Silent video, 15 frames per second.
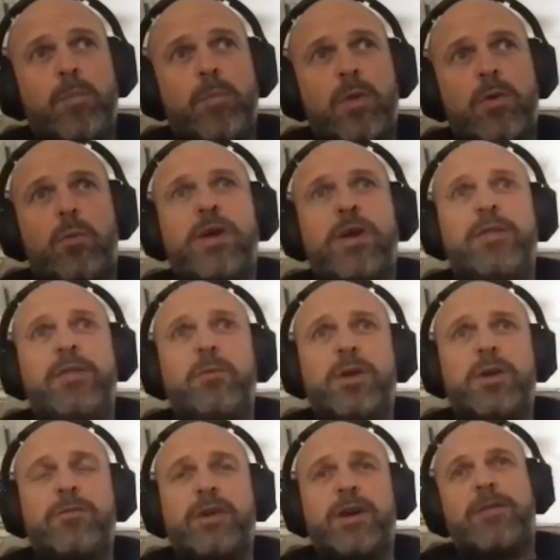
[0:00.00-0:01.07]
the way that
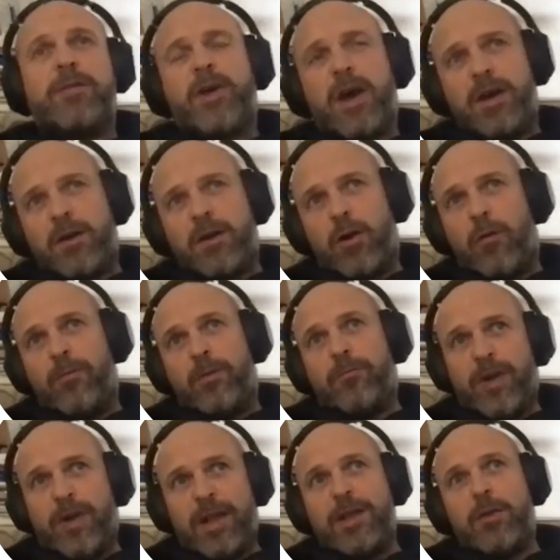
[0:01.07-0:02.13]
we've kind of offered
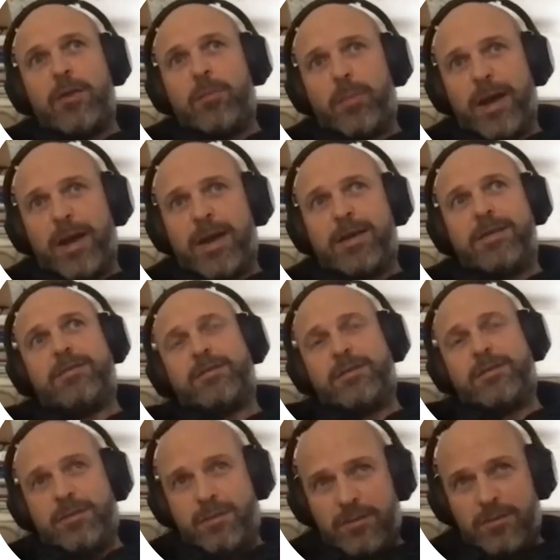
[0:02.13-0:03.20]
value back
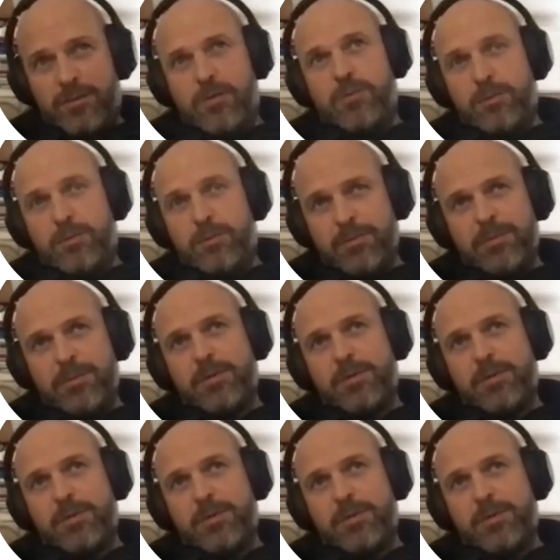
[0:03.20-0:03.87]
to